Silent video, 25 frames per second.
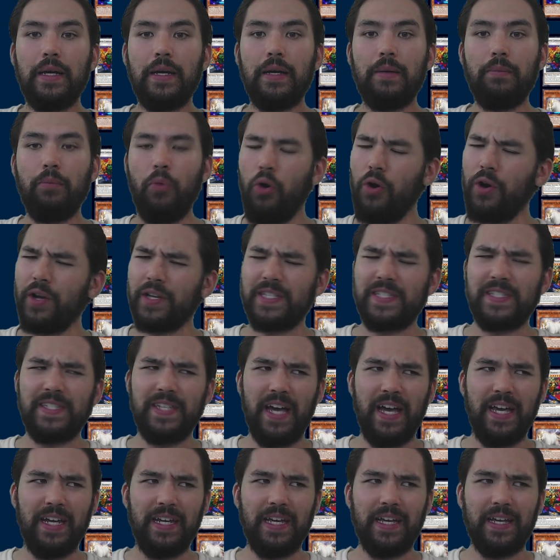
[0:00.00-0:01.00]
More
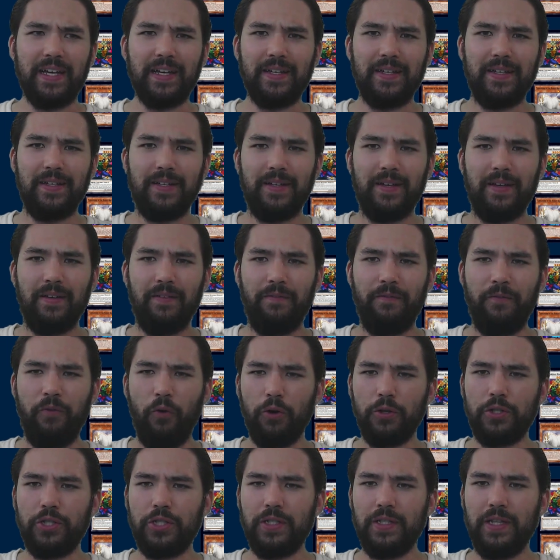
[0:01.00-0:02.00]
exciting.
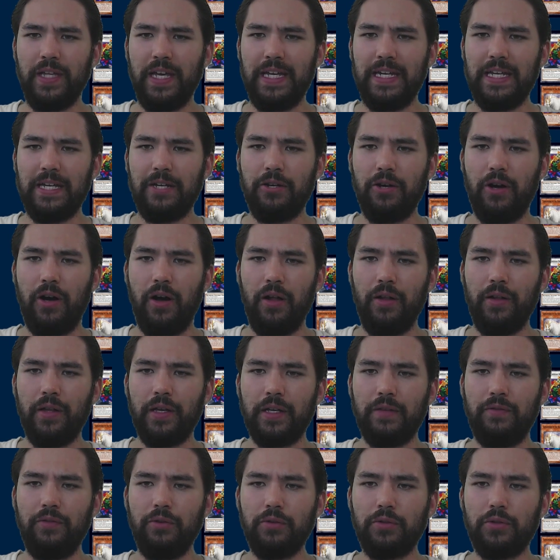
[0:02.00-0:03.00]
Fortune Lady
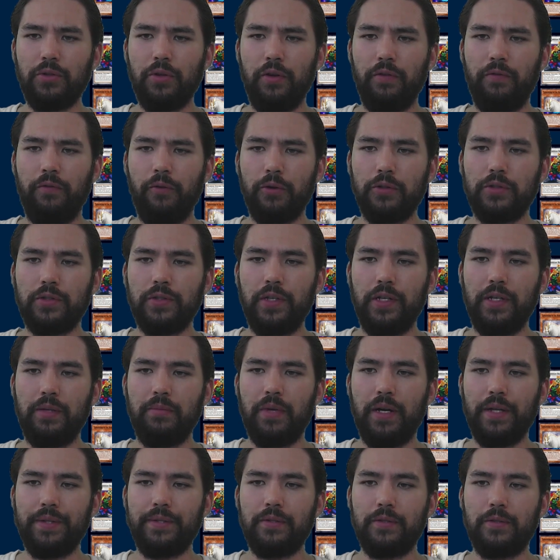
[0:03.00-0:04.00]
Calling. If you control a Fortune Lady
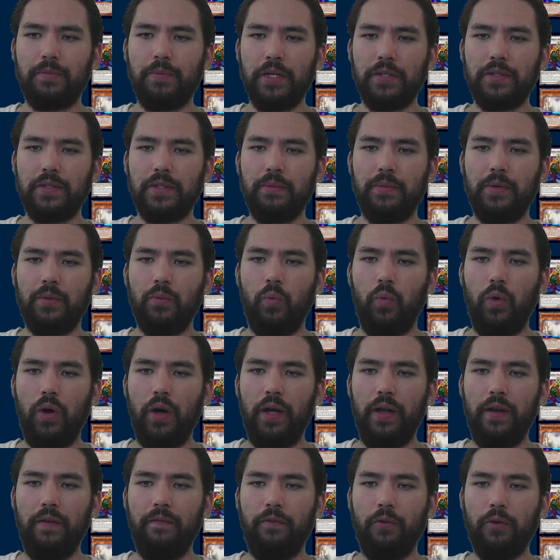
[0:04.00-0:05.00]
monster, special summon
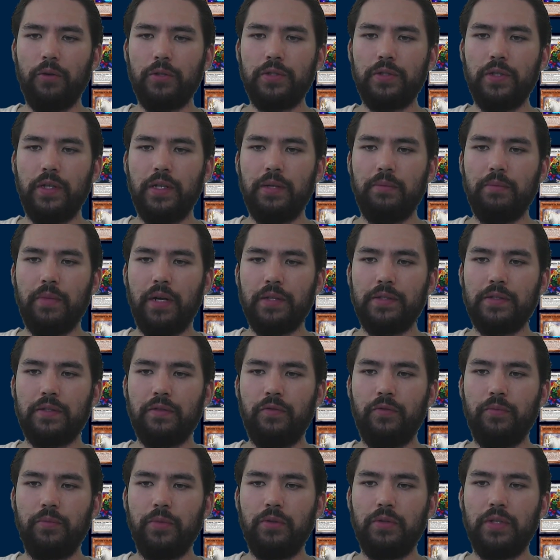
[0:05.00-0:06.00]
1 Fortune Lady
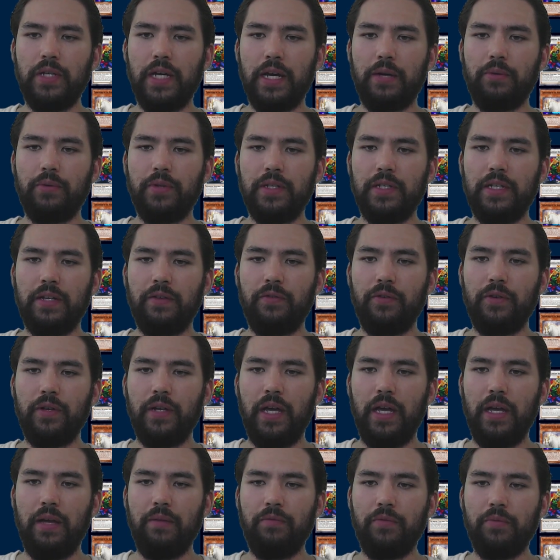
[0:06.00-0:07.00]
monster from your deck with a different
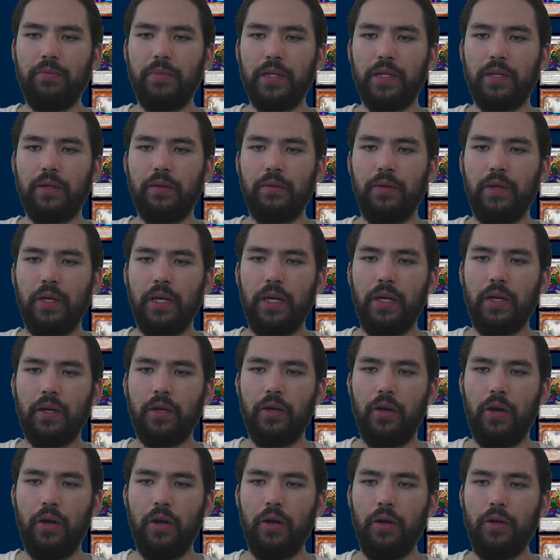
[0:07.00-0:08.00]
name from the
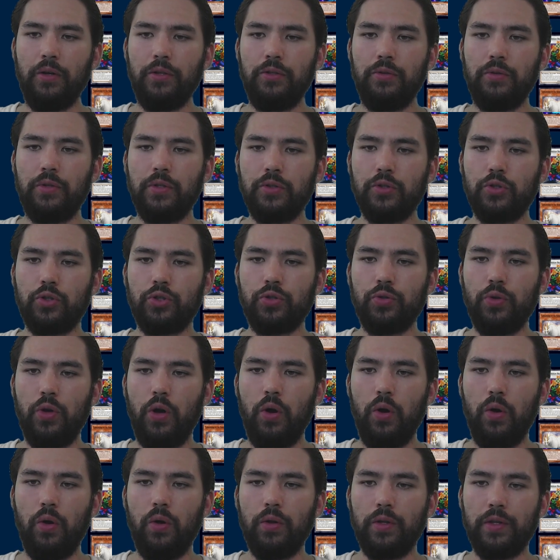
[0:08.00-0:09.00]
card you
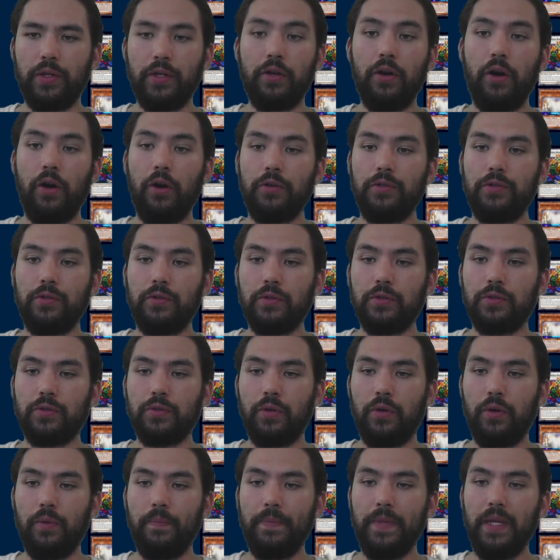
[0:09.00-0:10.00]
control. The cards you
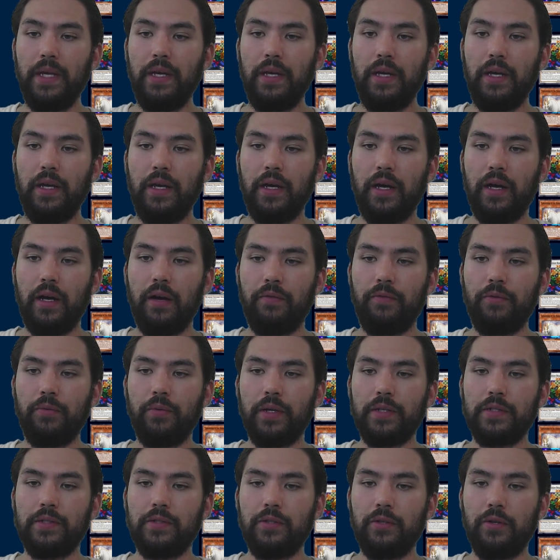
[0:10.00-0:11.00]
control. For
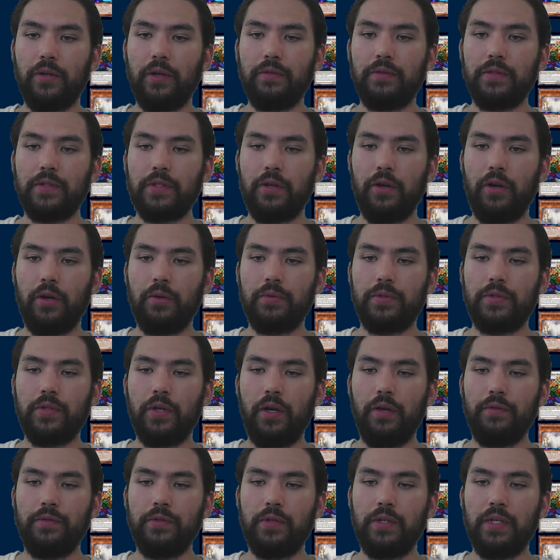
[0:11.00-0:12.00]
the special turn, after this card
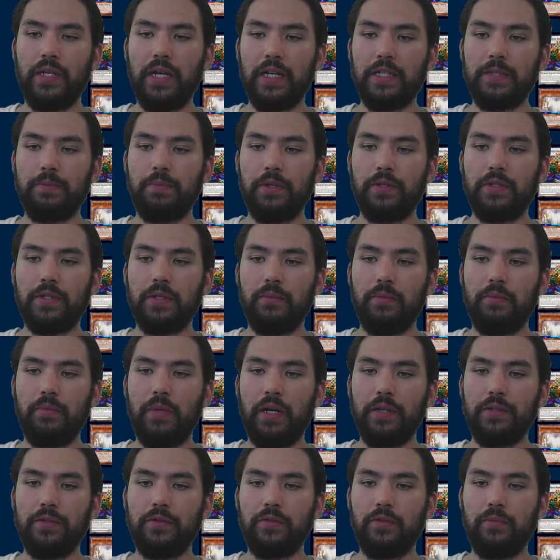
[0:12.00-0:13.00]
resolves, you cannot special summon
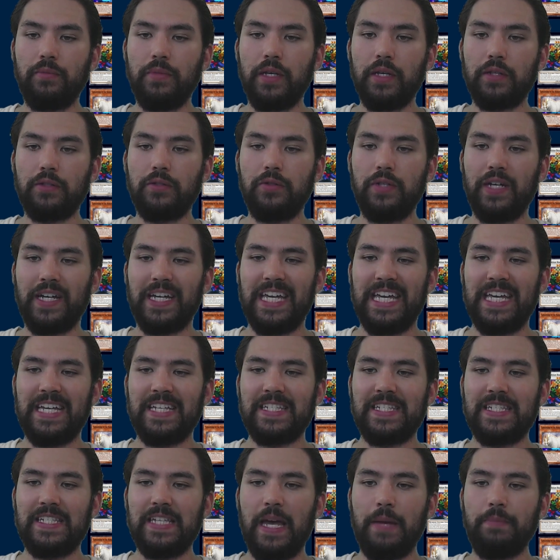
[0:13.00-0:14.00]
monsters from the extra deck
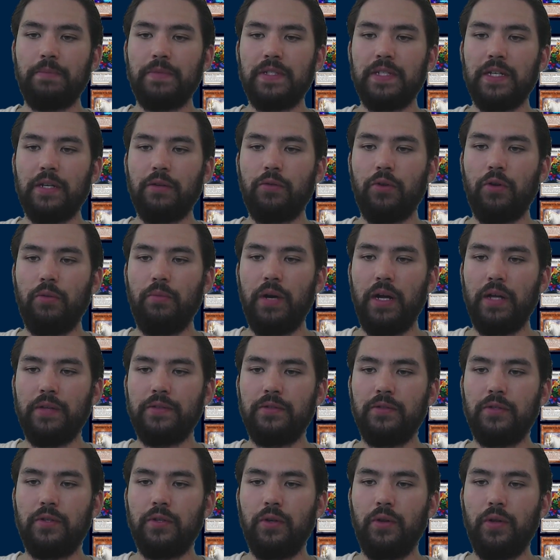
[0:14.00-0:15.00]
except Synchro
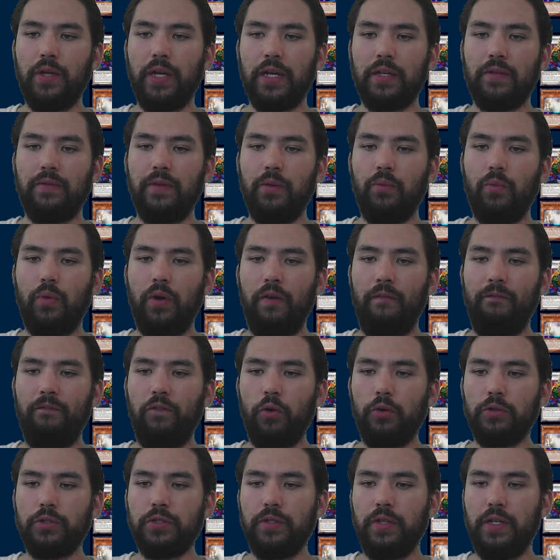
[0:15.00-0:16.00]
Monster. You can only activate 1
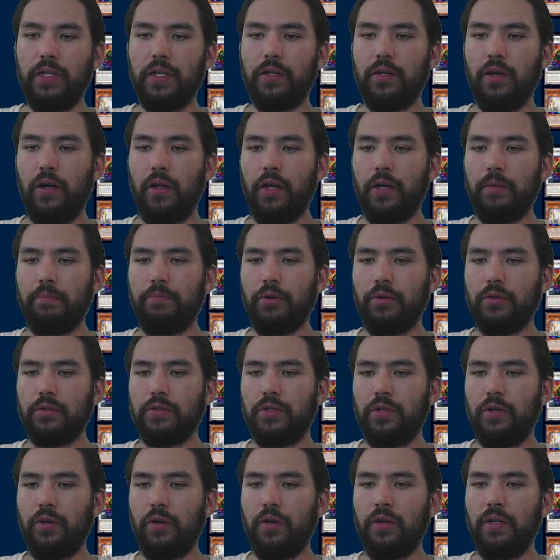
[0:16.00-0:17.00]
Fortune Lady Calling per
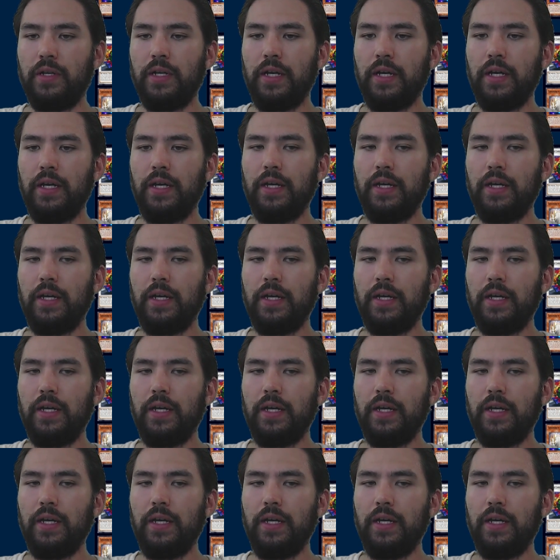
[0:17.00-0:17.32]
turn.